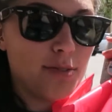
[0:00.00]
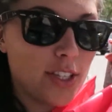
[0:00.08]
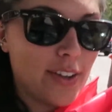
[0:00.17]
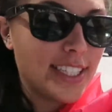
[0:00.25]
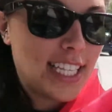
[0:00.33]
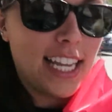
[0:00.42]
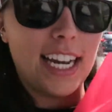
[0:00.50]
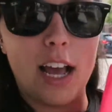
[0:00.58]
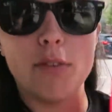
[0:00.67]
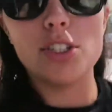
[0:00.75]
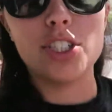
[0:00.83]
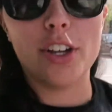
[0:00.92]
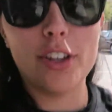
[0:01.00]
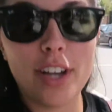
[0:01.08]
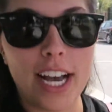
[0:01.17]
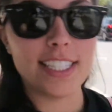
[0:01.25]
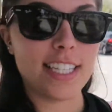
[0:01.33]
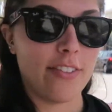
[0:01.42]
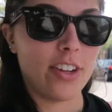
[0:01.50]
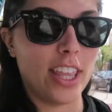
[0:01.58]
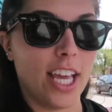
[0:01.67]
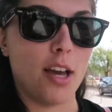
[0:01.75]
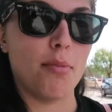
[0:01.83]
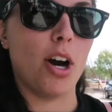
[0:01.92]
I'm so excited. I will show you guys
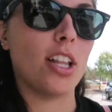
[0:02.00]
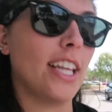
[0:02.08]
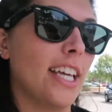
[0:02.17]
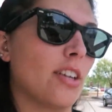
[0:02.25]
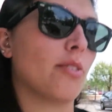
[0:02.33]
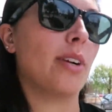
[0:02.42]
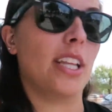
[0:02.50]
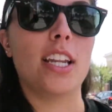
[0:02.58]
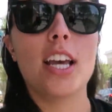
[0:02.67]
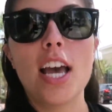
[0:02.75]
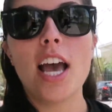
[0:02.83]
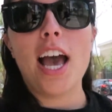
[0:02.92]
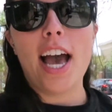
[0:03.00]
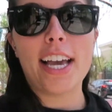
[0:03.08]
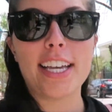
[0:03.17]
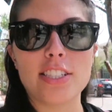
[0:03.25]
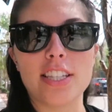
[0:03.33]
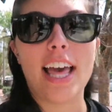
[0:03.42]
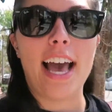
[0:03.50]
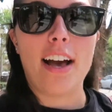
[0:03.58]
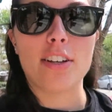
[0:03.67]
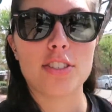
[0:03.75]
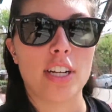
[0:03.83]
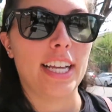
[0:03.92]
everything I bought later when I get to the
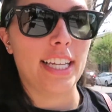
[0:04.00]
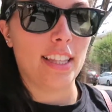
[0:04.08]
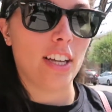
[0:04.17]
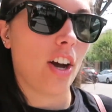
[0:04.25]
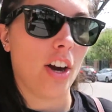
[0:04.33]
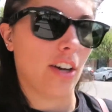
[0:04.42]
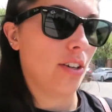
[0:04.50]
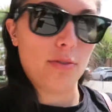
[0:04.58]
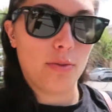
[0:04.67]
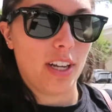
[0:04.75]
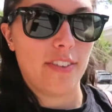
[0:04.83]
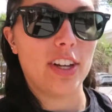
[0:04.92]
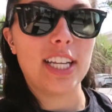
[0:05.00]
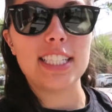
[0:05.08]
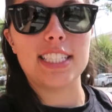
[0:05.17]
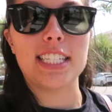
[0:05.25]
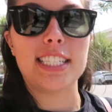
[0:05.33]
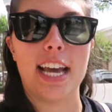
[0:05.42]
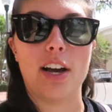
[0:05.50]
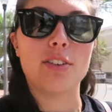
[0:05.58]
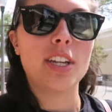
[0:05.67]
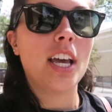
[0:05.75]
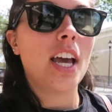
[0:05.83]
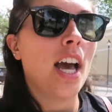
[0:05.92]
house or I get in the car and whatever can sit
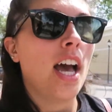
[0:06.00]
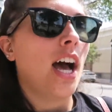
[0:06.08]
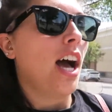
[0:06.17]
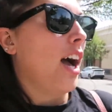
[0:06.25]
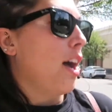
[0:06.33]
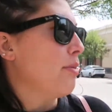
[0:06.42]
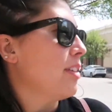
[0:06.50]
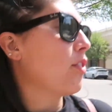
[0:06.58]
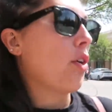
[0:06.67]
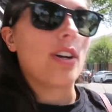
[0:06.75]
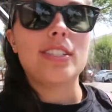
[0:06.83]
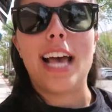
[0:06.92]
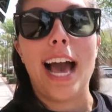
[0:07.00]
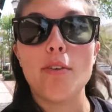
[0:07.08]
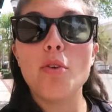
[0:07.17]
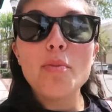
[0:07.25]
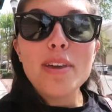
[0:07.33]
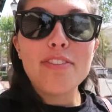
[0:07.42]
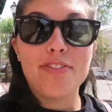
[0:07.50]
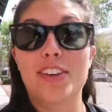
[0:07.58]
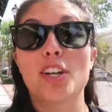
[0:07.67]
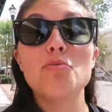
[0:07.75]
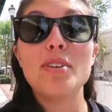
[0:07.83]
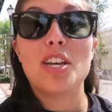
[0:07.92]
down. Um, and of course, I will be
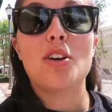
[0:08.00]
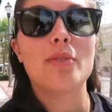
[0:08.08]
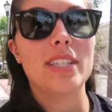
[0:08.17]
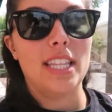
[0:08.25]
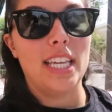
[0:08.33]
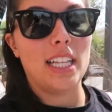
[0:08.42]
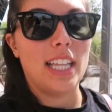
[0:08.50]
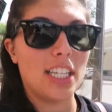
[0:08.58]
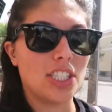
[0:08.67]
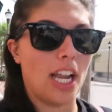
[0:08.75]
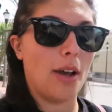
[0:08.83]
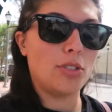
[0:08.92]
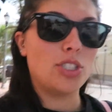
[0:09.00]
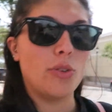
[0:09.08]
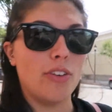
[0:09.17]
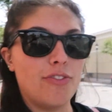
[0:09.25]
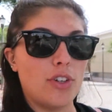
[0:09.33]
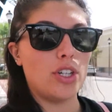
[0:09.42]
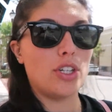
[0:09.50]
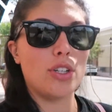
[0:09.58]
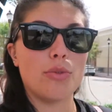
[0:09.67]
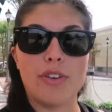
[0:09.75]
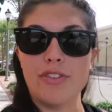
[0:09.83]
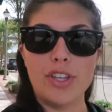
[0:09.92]
filming with the collection. I will do a
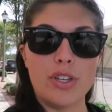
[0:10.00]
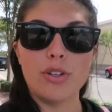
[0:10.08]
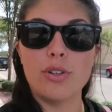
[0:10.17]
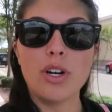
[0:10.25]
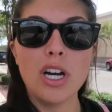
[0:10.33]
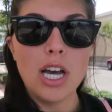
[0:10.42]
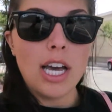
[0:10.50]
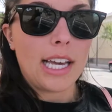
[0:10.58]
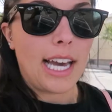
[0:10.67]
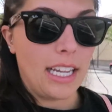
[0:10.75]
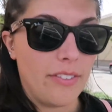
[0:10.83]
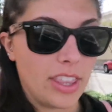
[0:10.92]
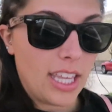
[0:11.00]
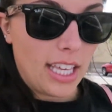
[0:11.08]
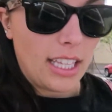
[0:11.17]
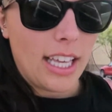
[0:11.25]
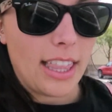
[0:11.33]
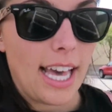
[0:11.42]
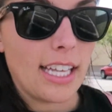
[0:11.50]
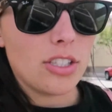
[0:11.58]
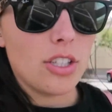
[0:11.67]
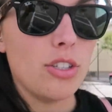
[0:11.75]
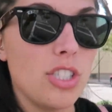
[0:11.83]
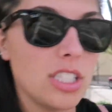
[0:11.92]
full review kind of a thing like that.
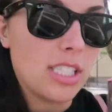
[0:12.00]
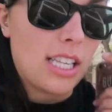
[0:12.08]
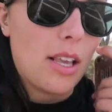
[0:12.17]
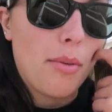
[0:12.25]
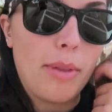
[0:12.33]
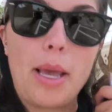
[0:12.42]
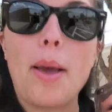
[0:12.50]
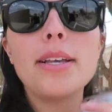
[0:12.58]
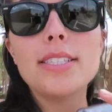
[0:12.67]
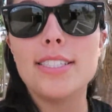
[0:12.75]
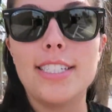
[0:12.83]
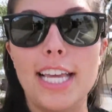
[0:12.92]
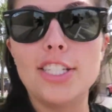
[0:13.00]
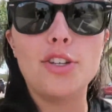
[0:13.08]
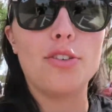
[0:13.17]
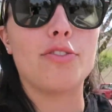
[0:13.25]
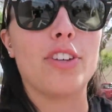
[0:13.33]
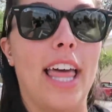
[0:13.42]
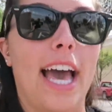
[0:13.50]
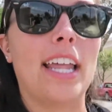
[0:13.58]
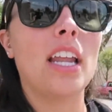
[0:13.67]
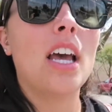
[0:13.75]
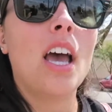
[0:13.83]
So you just like stay tuned for that.